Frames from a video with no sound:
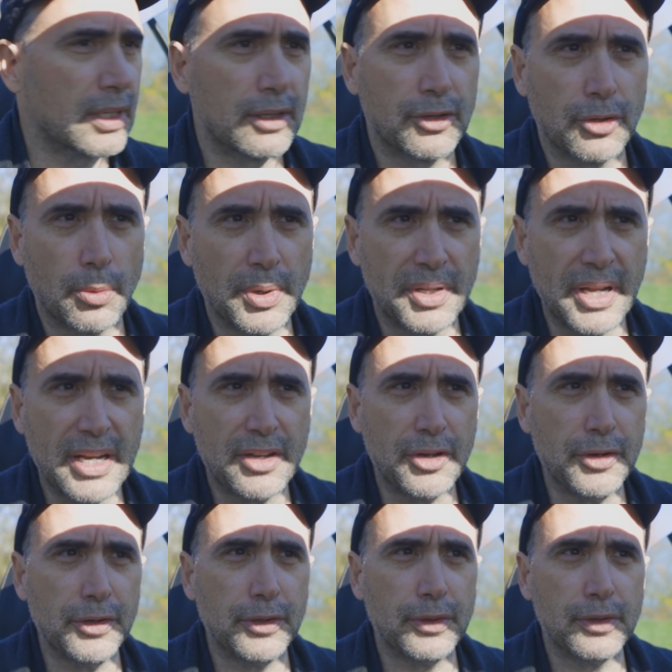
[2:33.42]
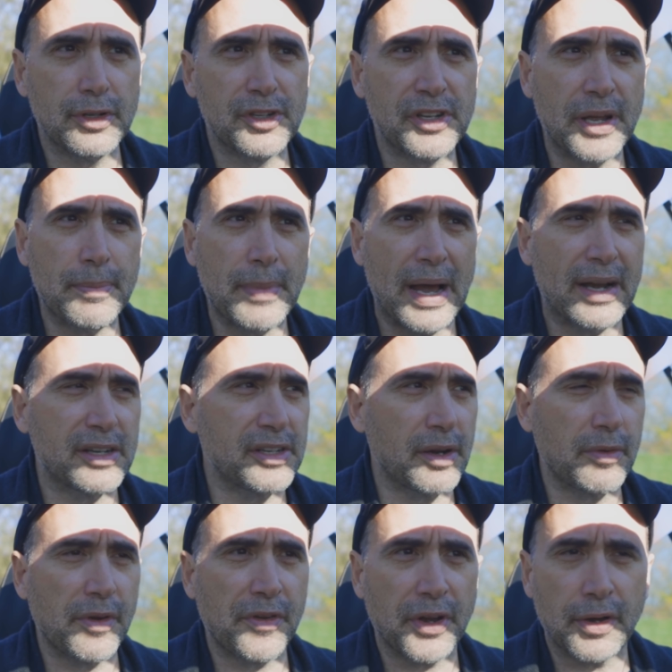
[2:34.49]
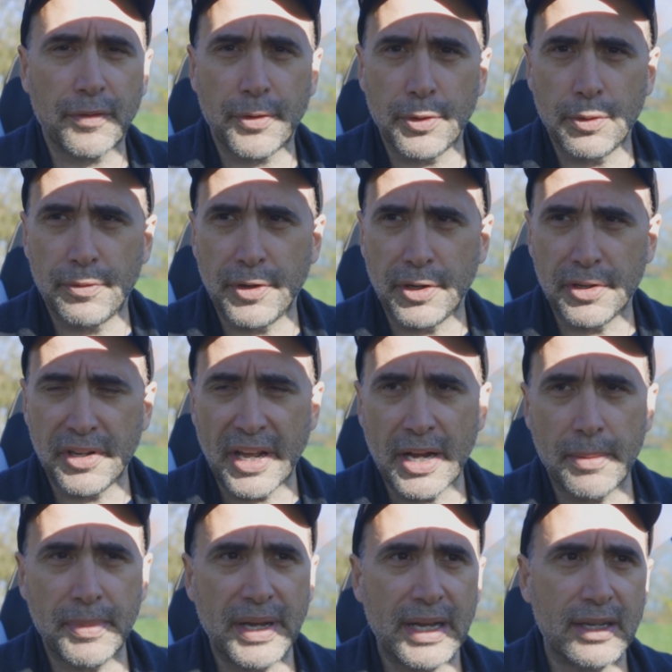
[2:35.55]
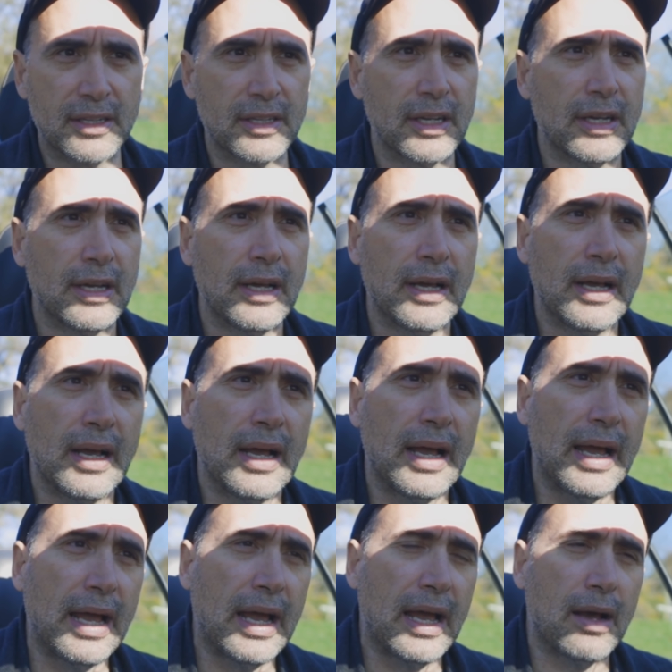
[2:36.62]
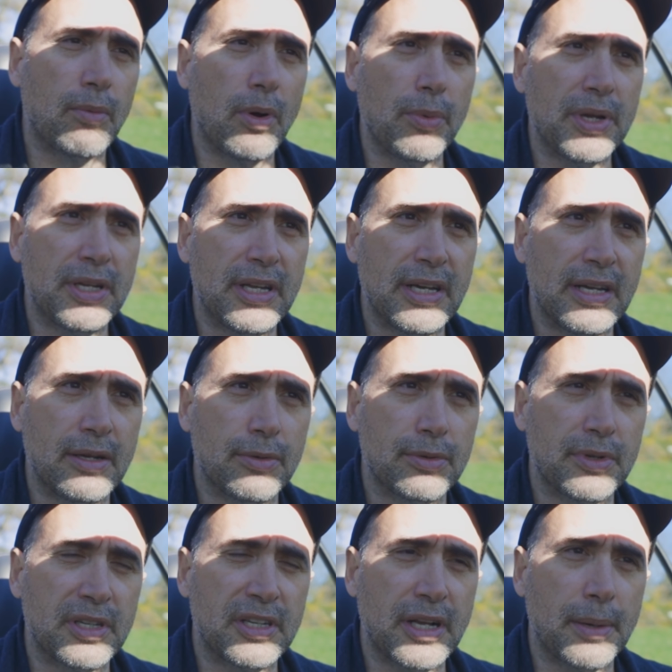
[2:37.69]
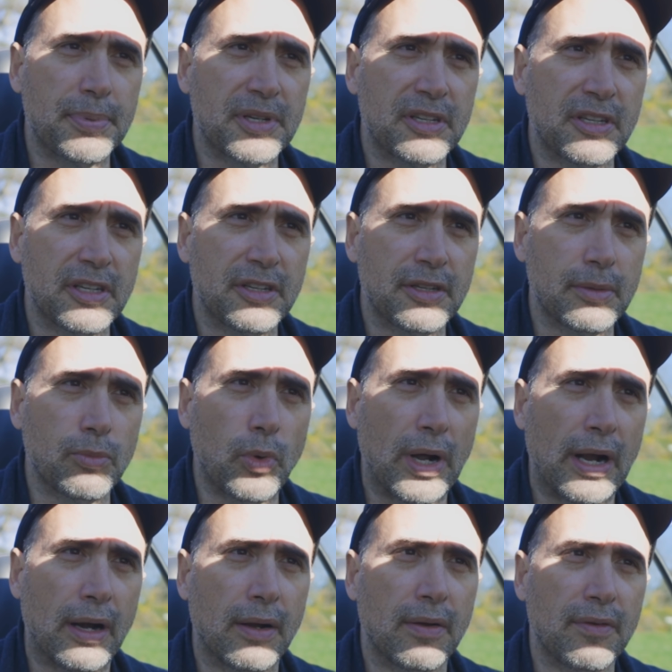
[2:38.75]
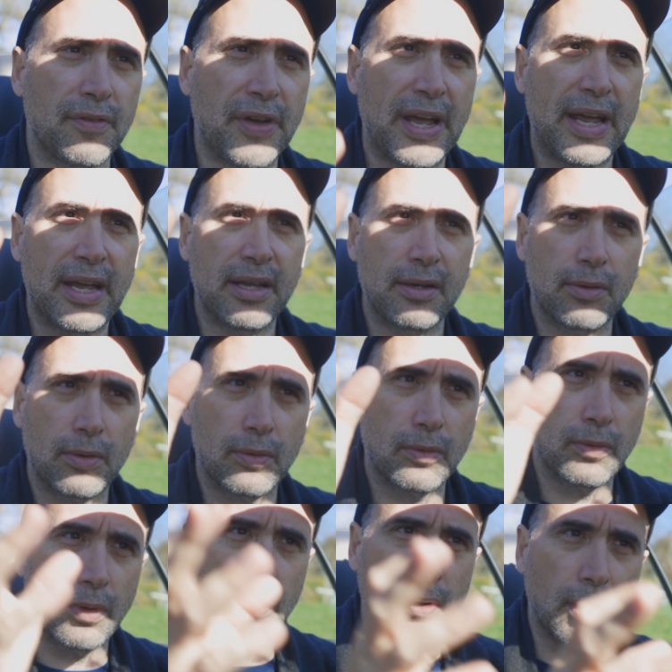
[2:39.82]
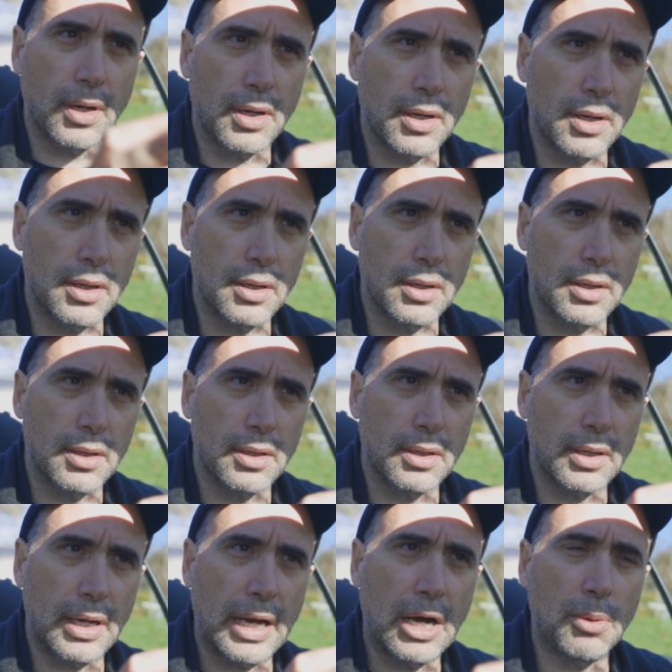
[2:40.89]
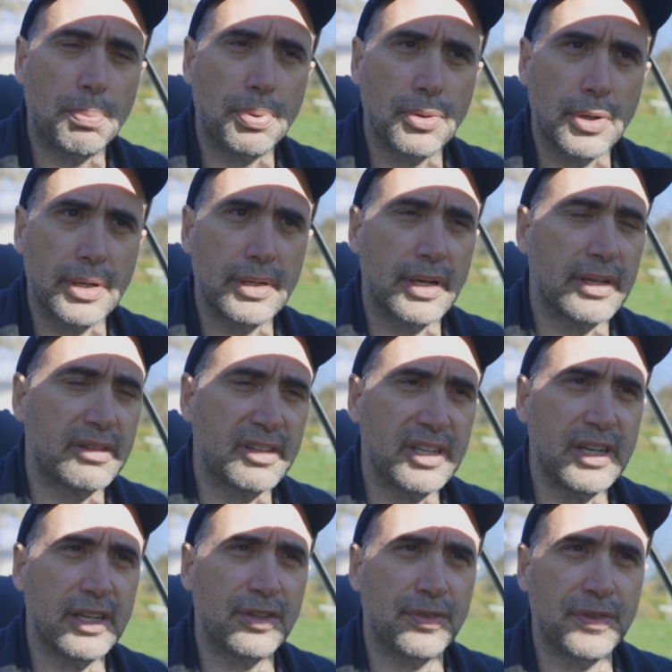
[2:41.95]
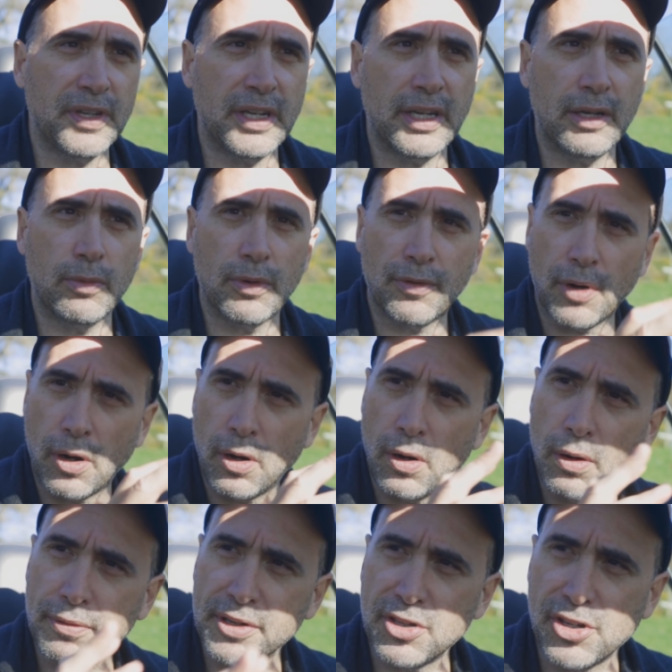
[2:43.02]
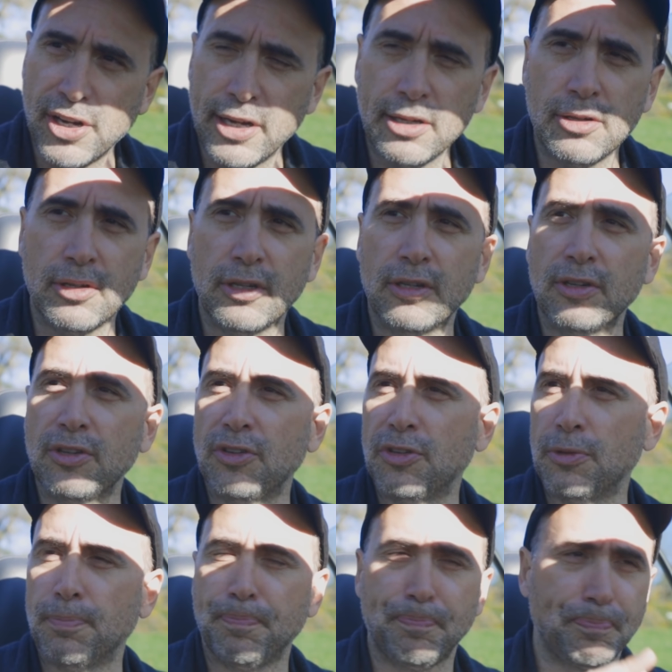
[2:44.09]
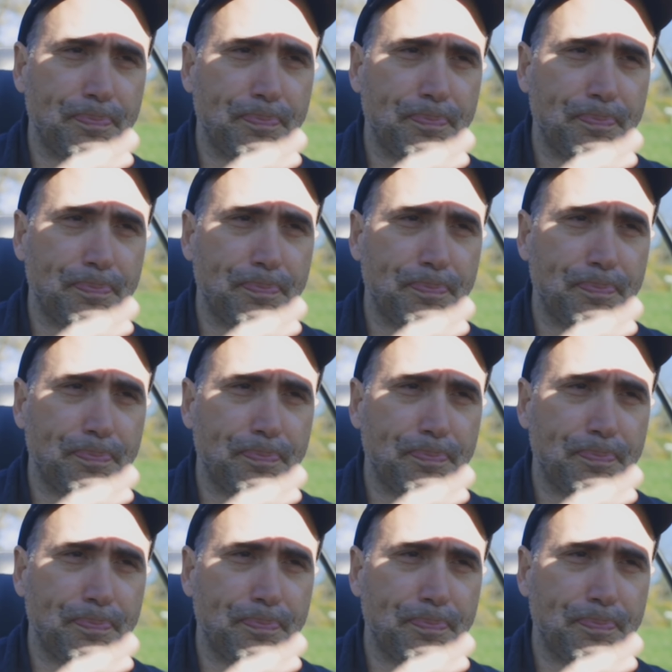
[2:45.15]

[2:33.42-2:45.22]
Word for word: So what they do is they manage everything through their database. And what we did was we set up a system where they will output a CSV with all the changes,